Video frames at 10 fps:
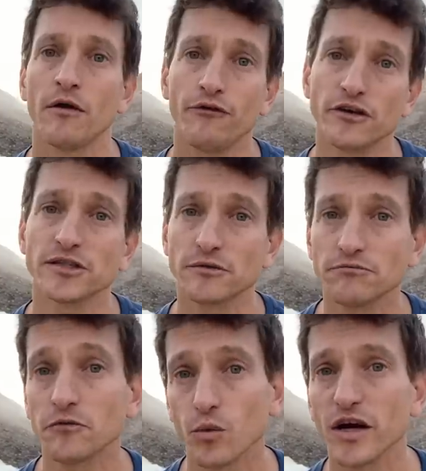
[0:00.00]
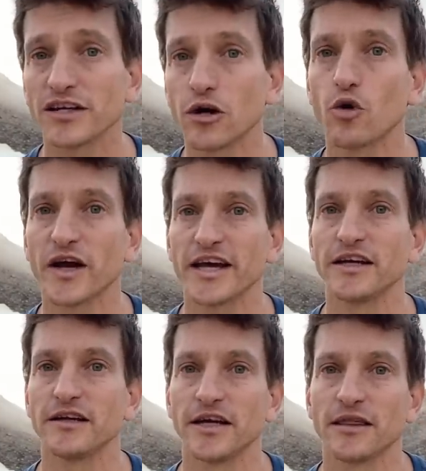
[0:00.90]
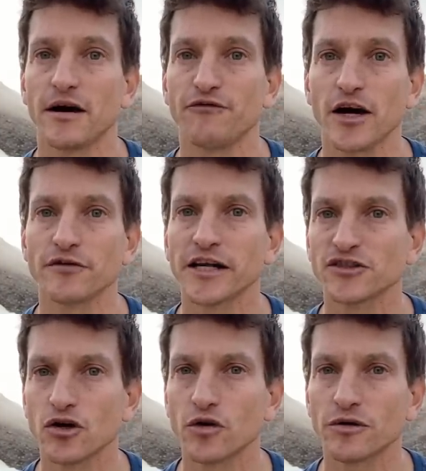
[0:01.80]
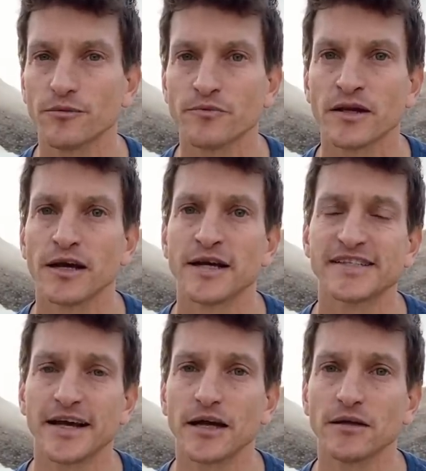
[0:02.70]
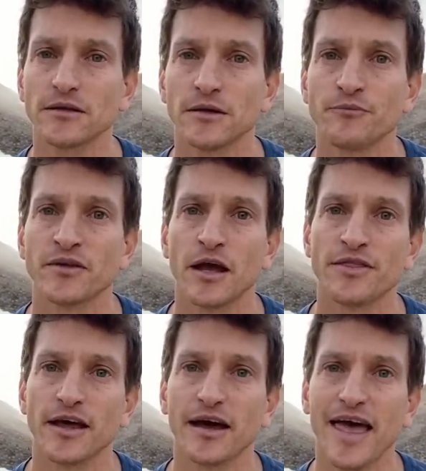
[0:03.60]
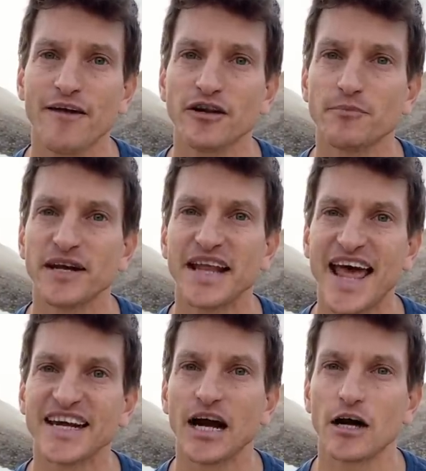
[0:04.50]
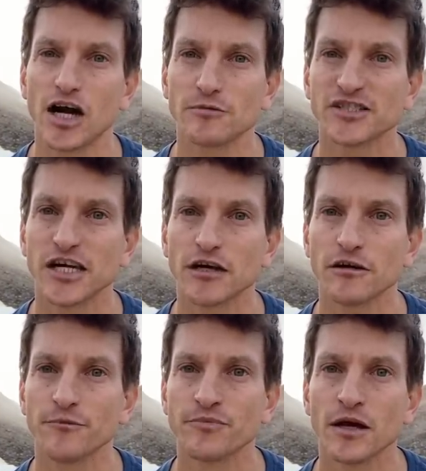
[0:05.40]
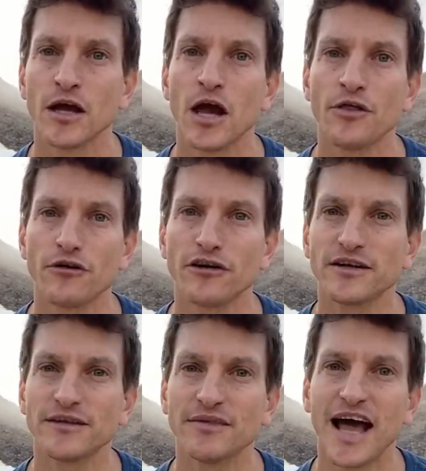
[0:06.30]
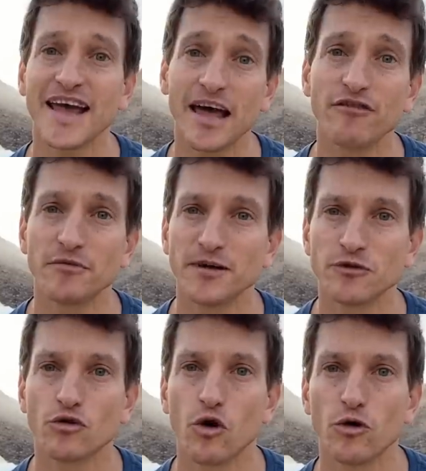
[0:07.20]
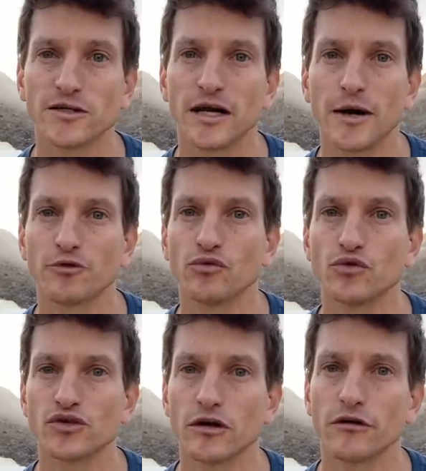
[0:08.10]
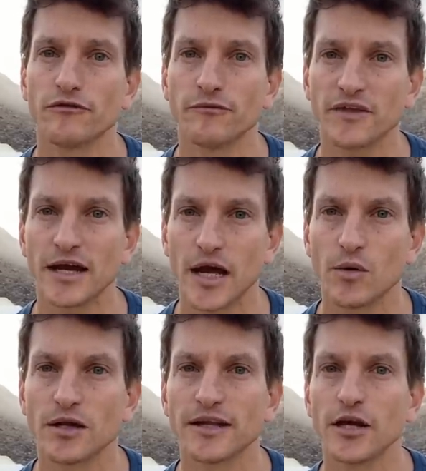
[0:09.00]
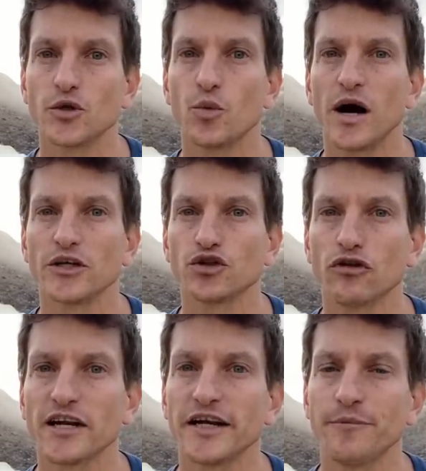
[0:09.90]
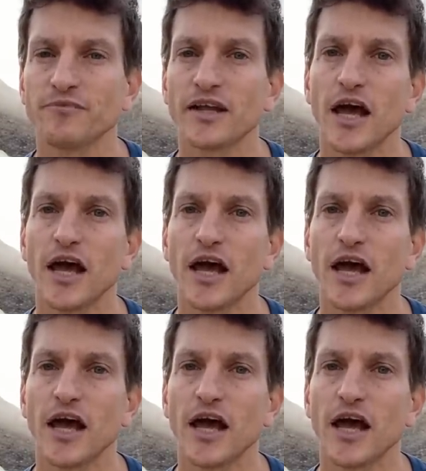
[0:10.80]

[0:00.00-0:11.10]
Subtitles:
First, we are not located in the firing zone. Second, there haven't been any alarms here. Third, I haven't been called up to serve, and I will tell you why shortly.